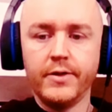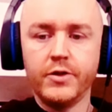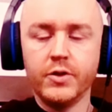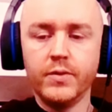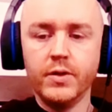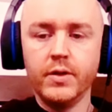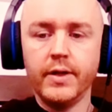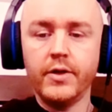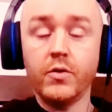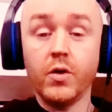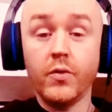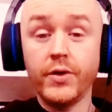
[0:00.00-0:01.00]
it's something that
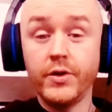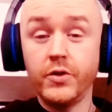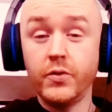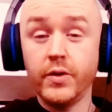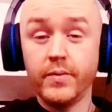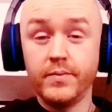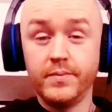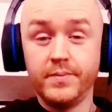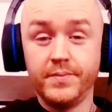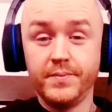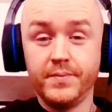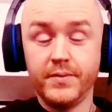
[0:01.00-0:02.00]
you're already doing.
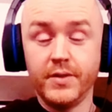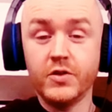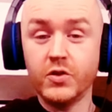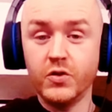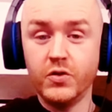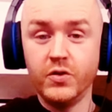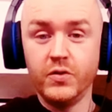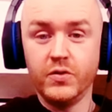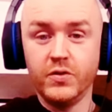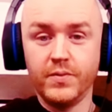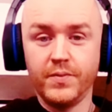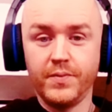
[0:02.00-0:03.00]
That's the good
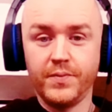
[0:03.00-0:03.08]
news.